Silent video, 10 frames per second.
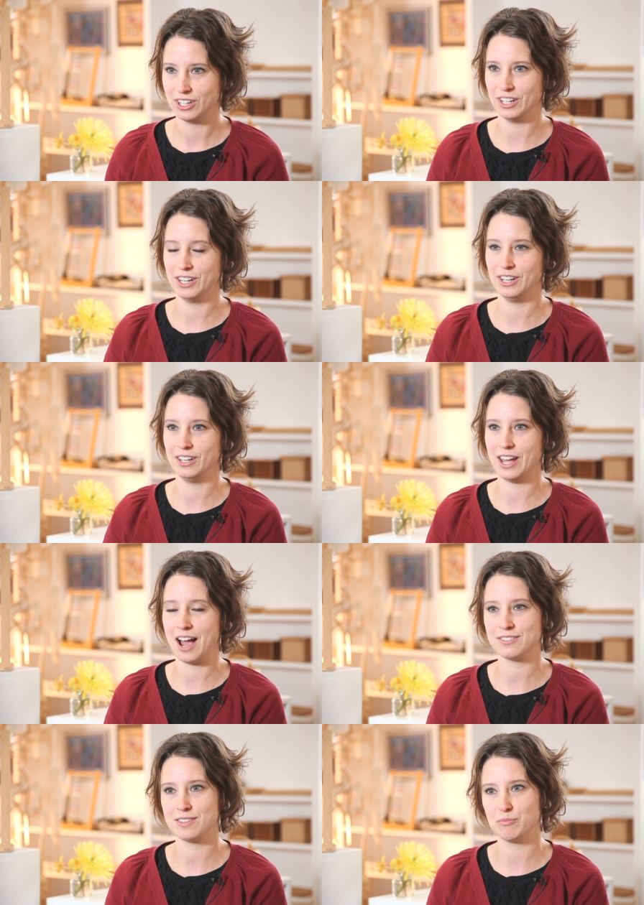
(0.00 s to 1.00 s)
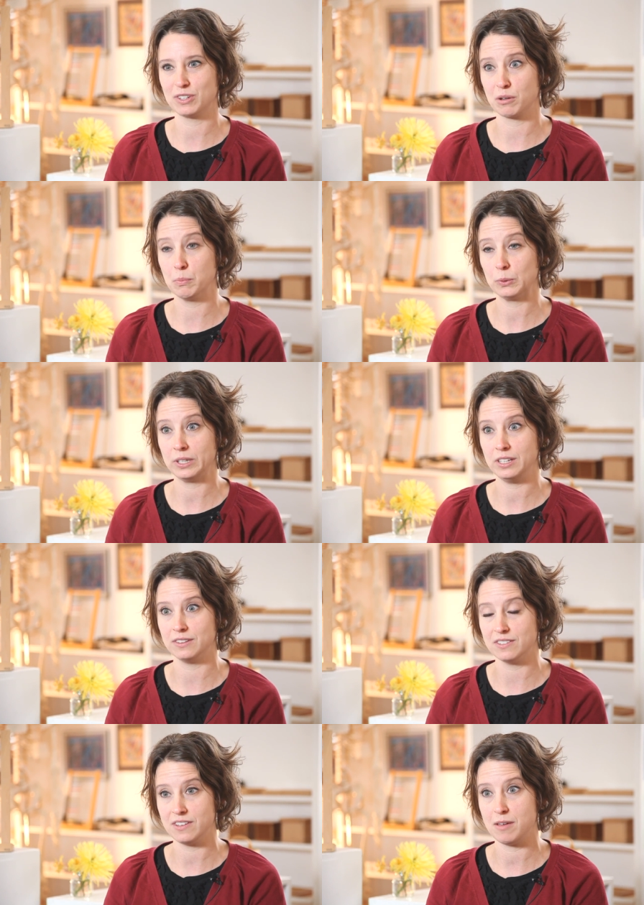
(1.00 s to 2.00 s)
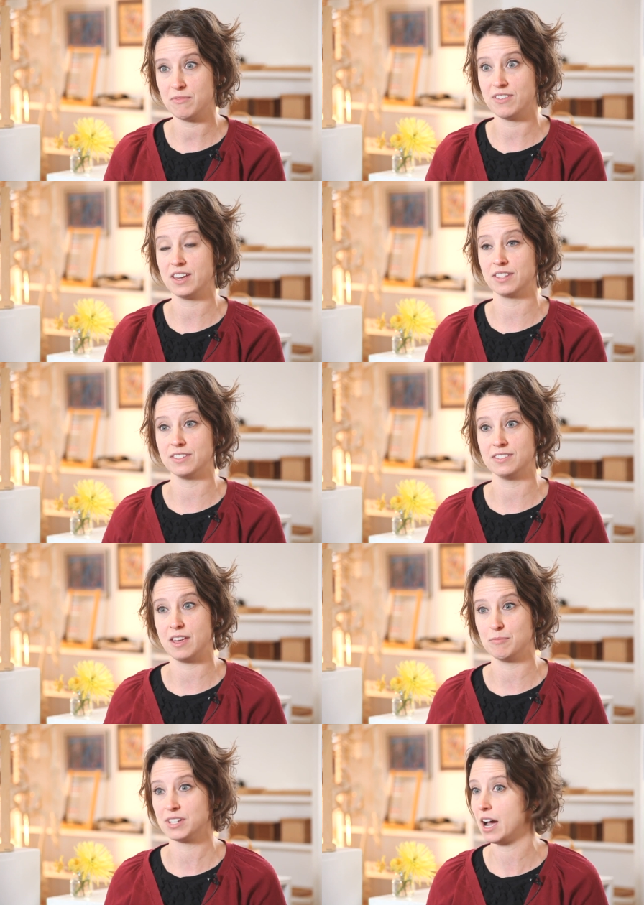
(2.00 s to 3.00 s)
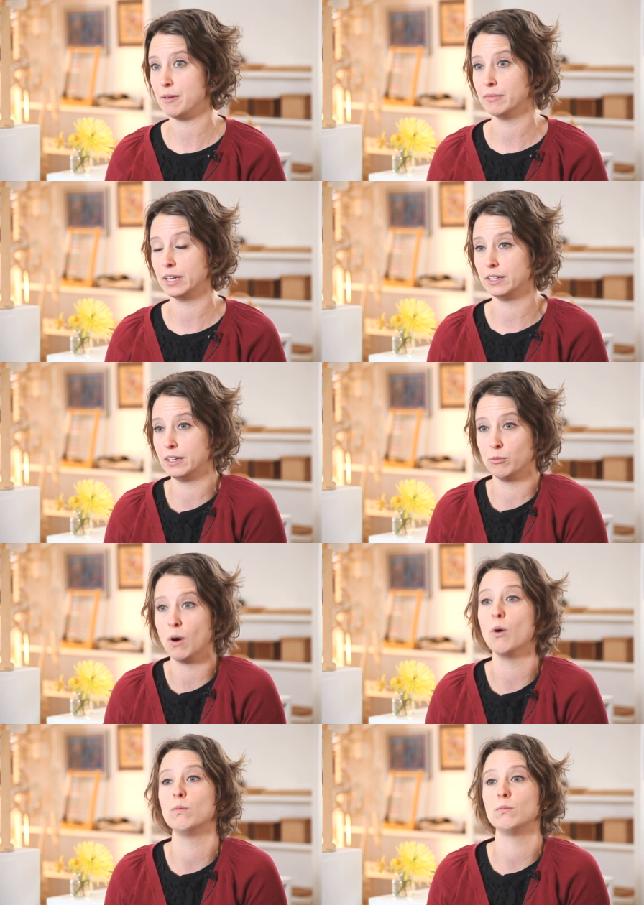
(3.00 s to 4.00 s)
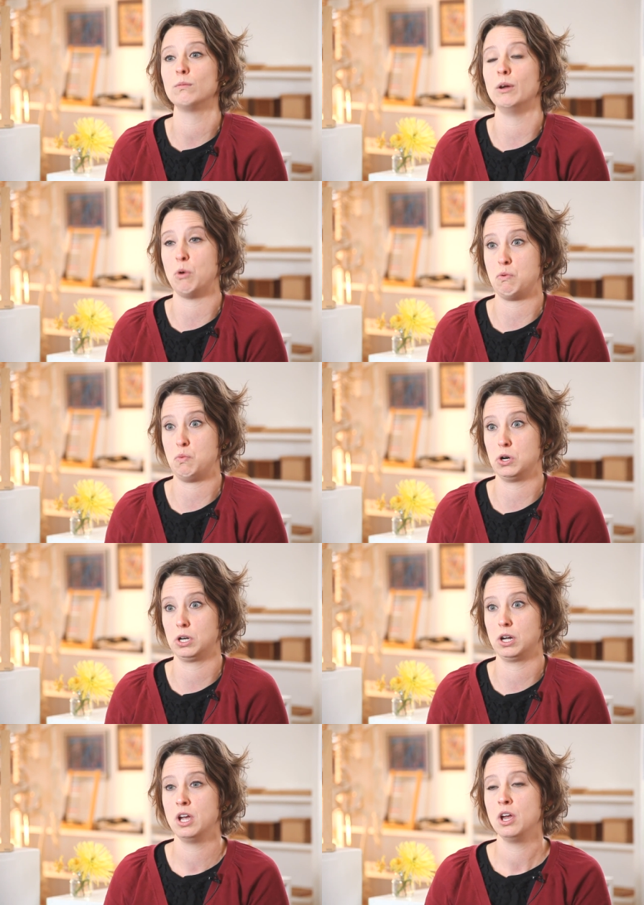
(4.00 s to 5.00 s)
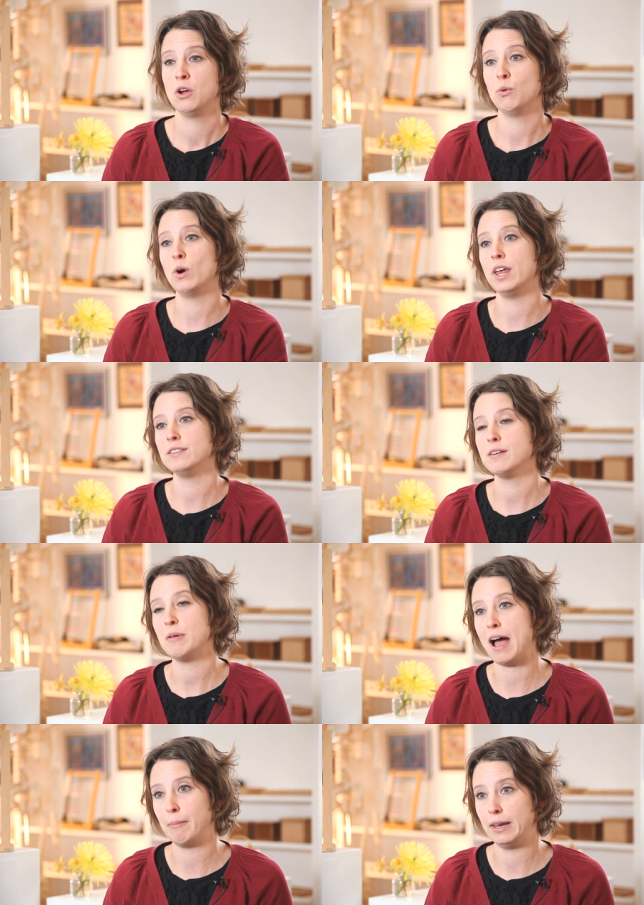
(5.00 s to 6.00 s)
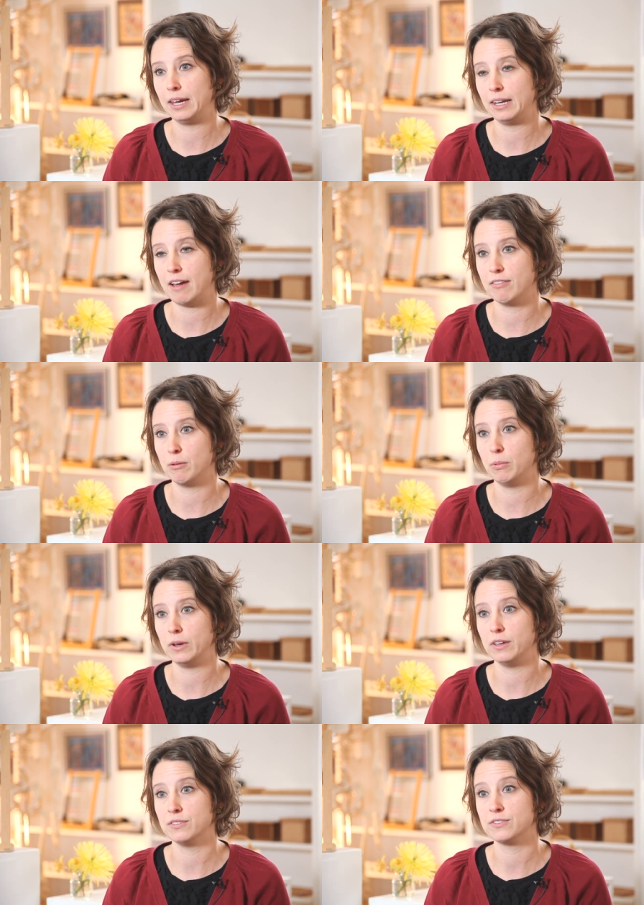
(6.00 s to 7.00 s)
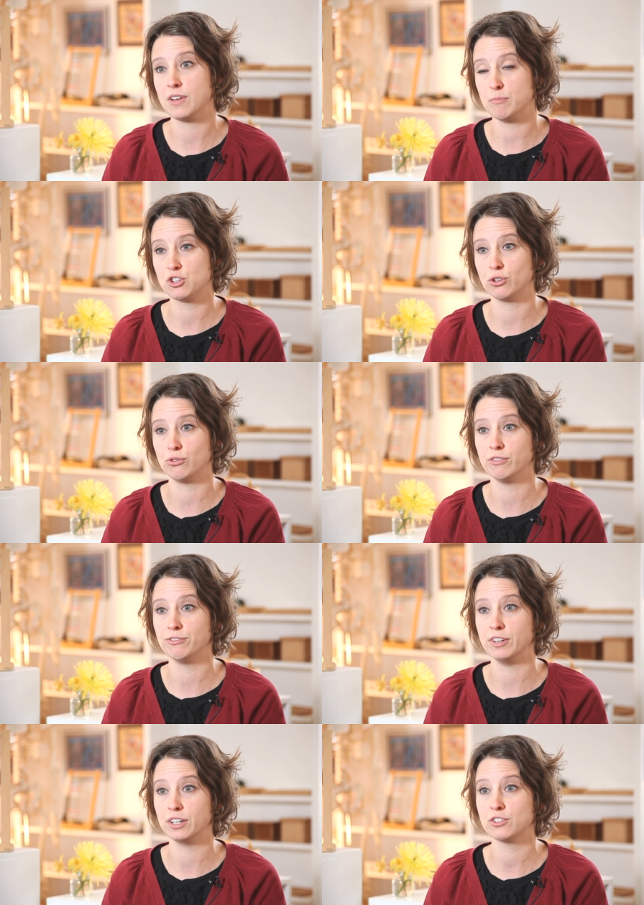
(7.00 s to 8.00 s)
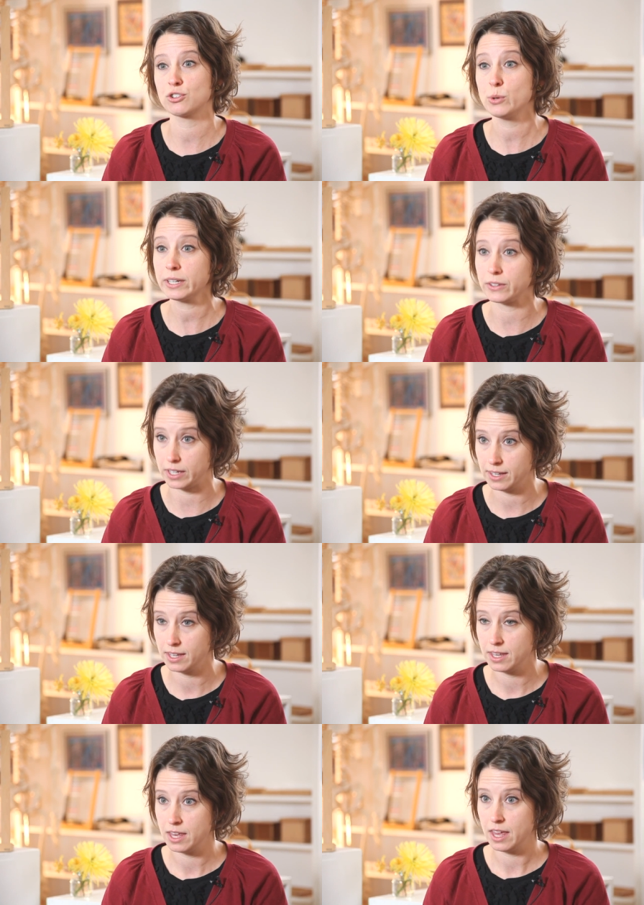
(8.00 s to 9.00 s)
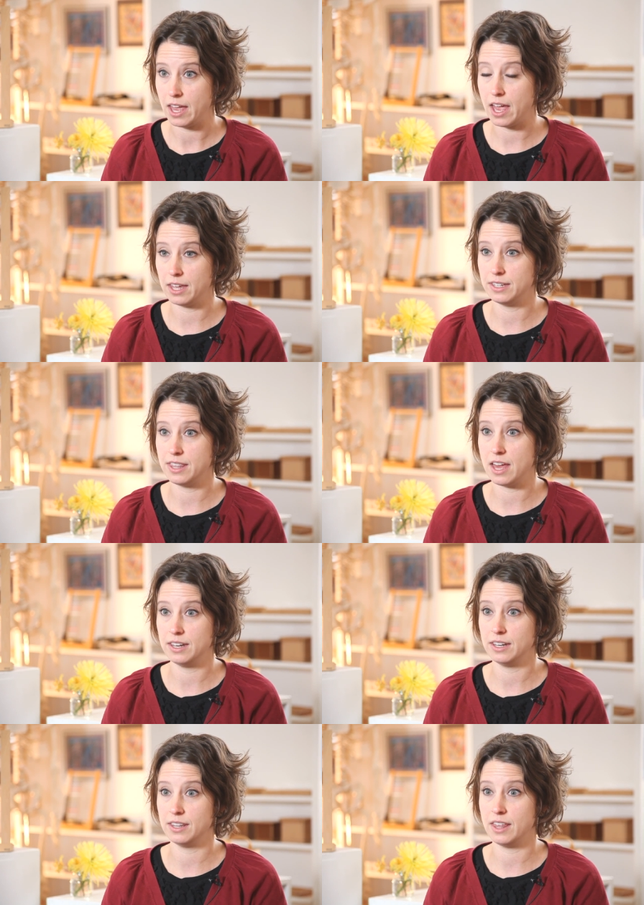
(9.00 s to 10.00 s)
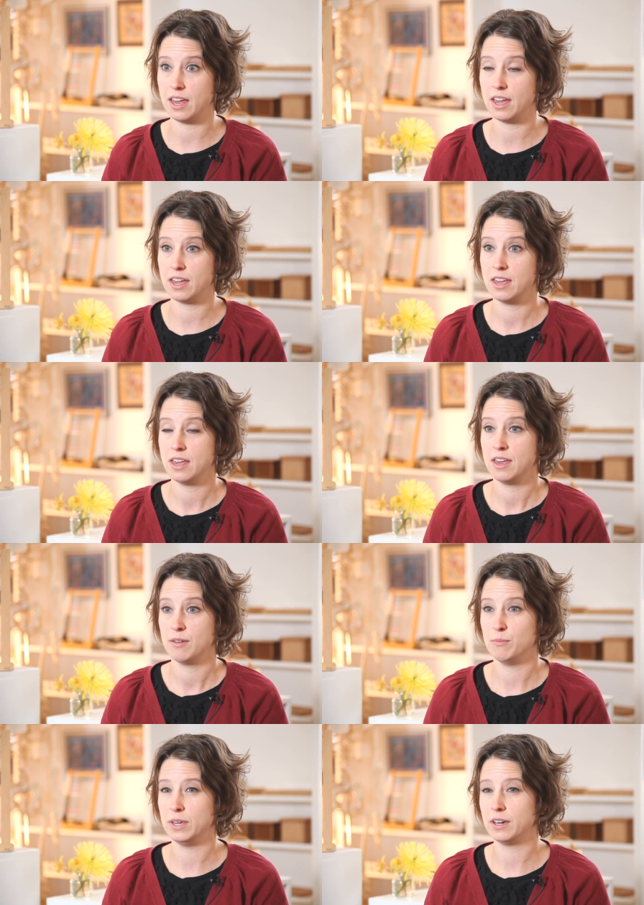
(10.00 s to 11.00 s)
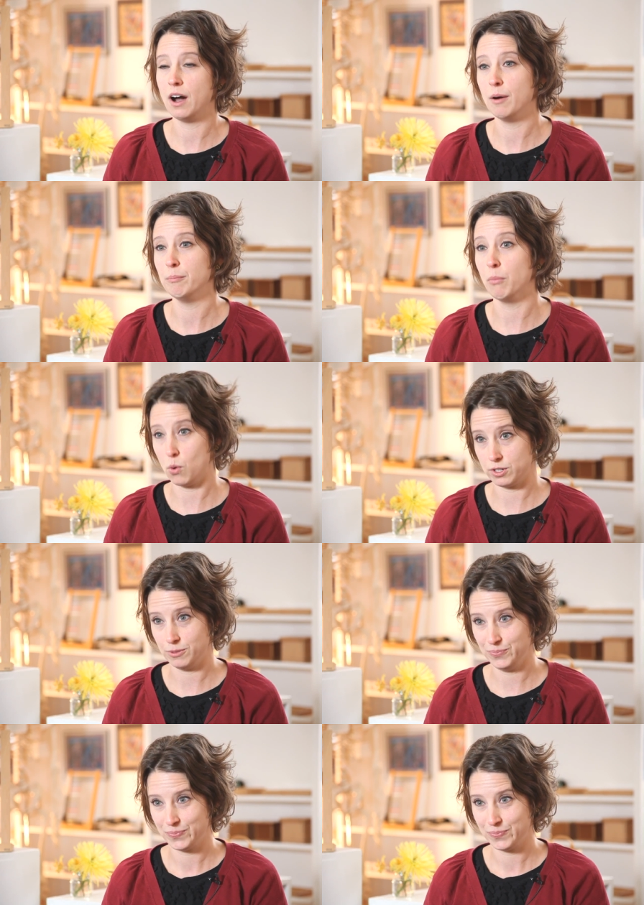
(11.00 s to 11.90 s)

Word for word: and ask them to complete the same thing at the same time, it, it, won't, it won't work. What ends up happening inevitably is some children finish quickly and then they become bored.